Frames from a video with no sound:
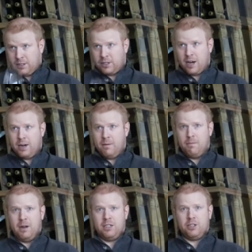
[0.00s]
It's got a
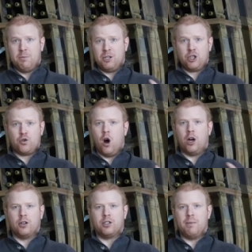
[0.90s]
much, much
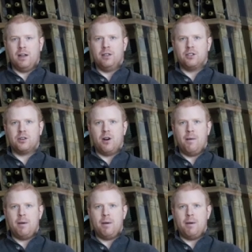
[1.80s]
stronger smelling than Syrah.